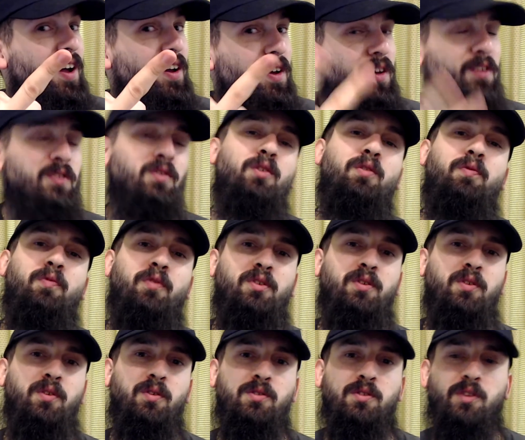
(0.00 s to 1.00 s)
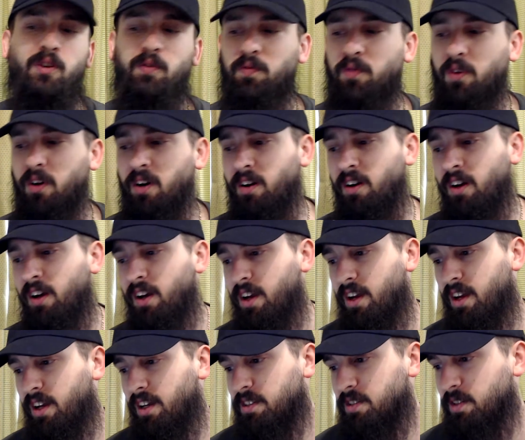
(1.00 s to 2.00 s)
2 for 2 so far.
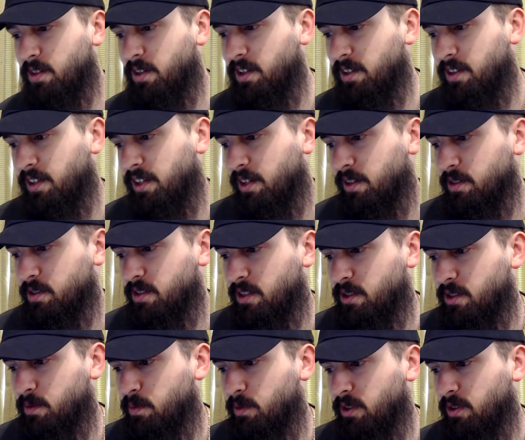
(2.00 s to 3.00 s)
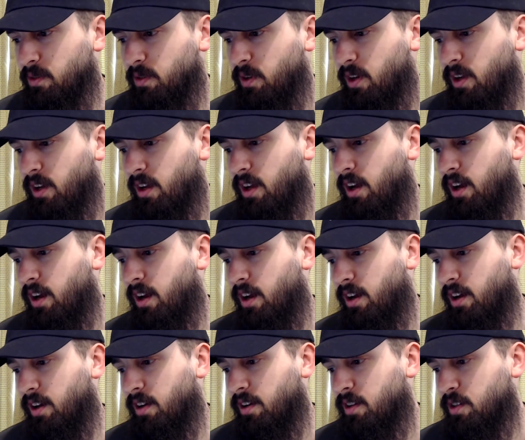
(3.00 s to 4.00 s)
Is there anything else that's been
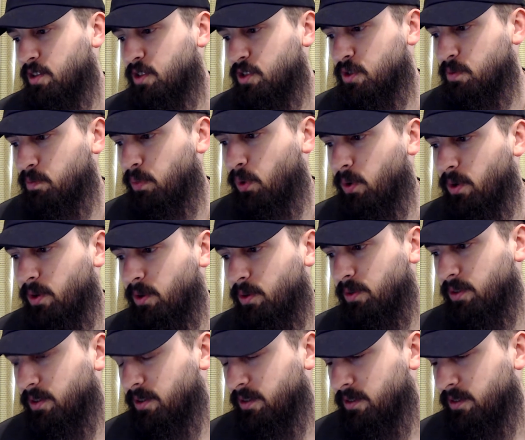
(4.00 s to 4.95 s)
spoiled